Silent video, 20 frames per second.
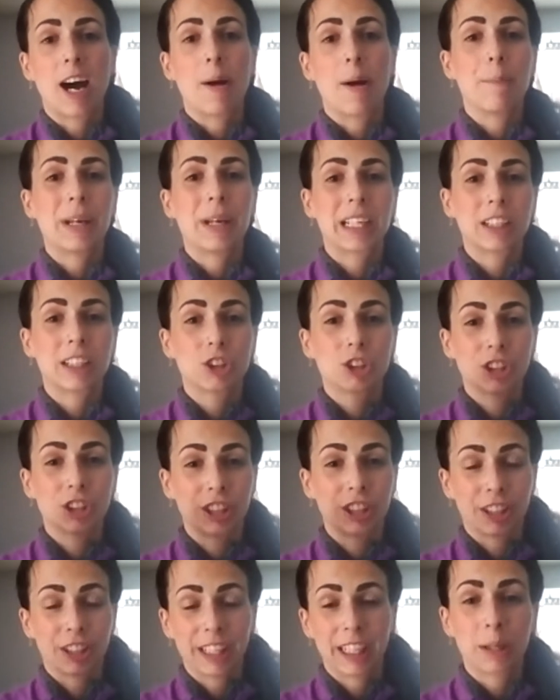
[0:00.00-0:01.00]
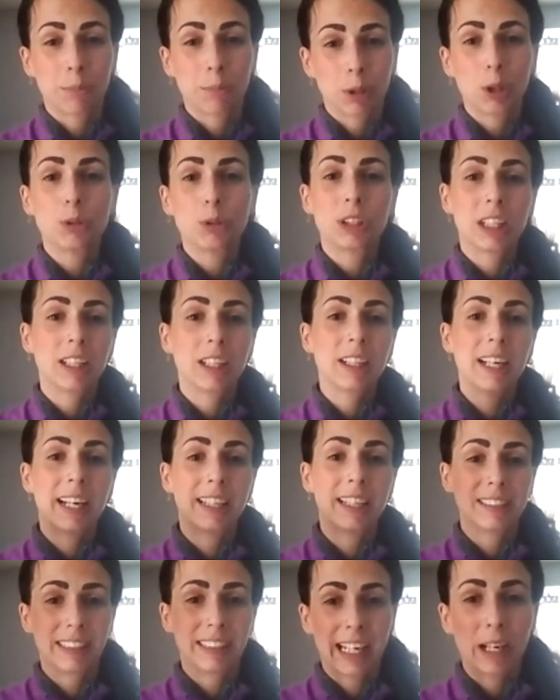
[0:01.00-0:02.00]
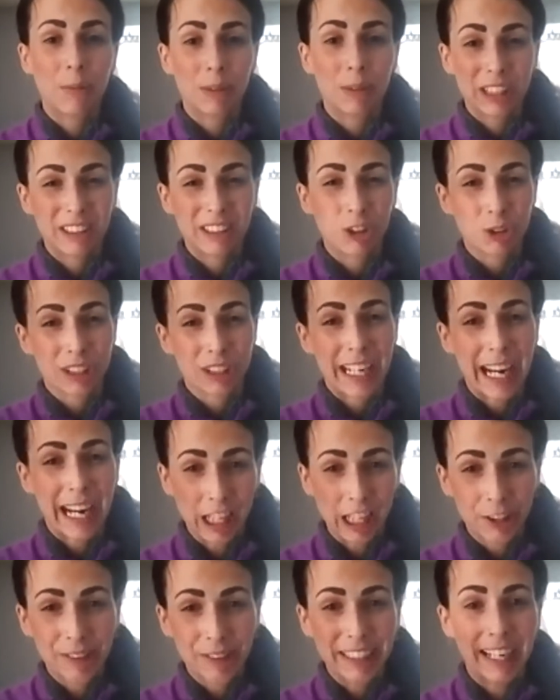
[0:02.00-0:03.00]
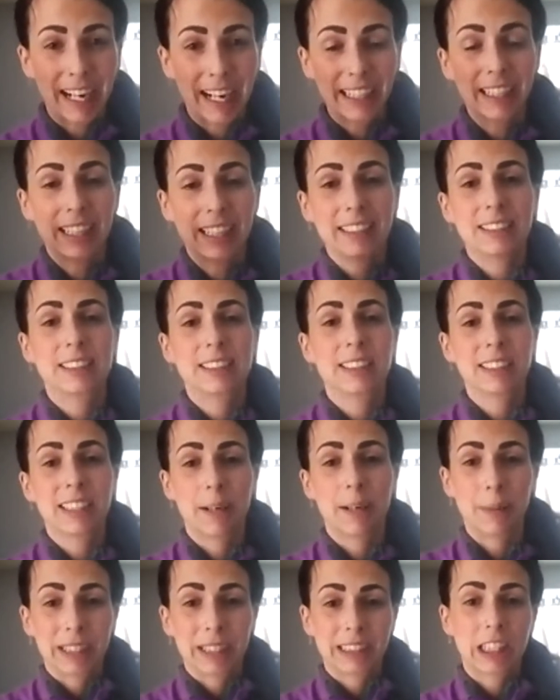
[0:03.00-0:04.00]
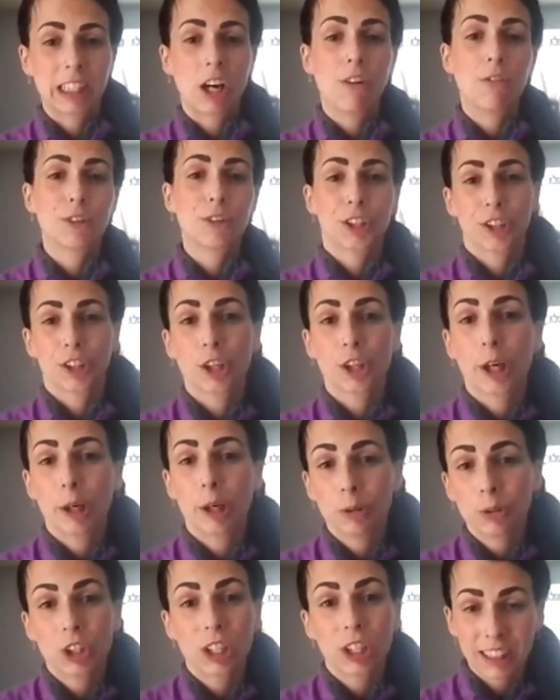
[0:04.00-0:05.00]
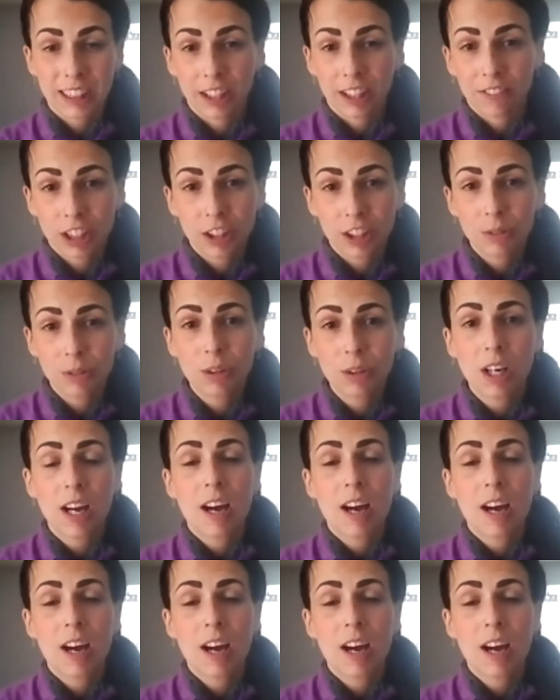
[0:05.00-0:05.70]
making sure that you're hitting protein and staying within those calorie guidelines that myself or your coach has given you